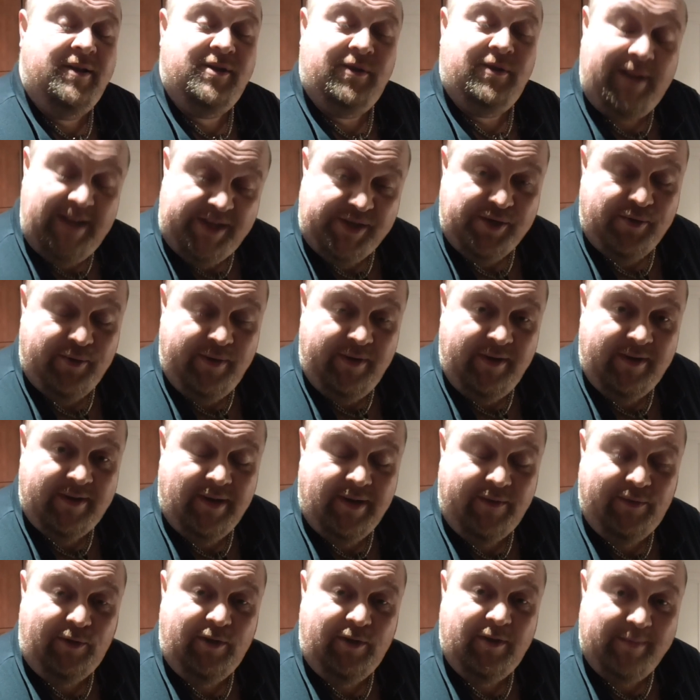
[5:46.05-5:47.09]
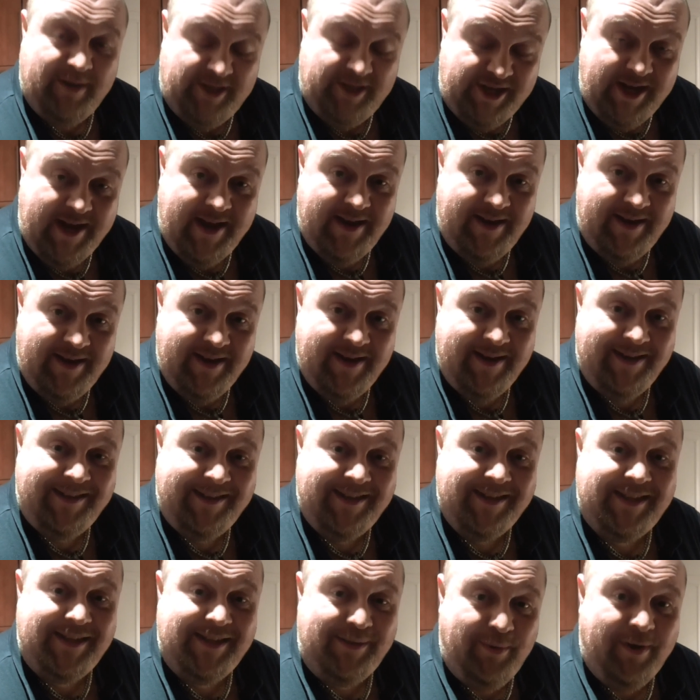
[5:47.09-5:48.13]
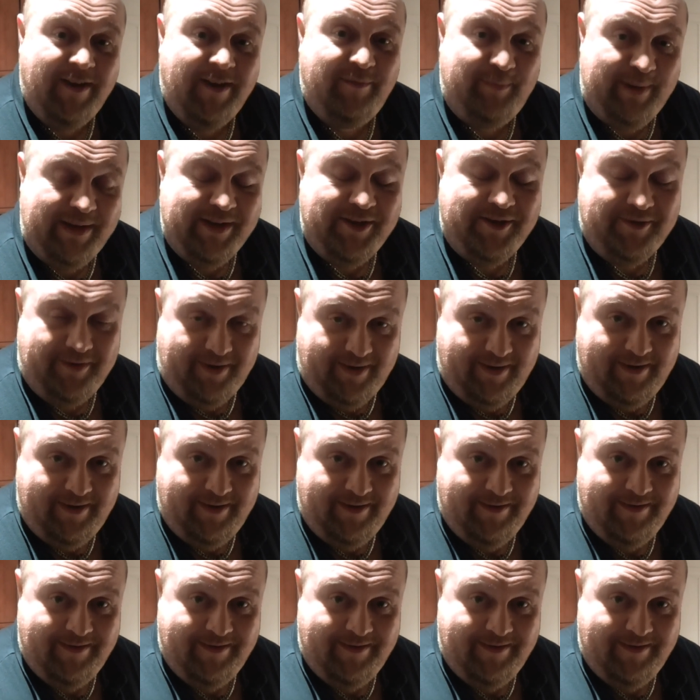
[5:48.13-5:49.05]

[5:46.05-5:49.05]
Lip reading: So let's go out to have a look at my shed to see what I've been doing.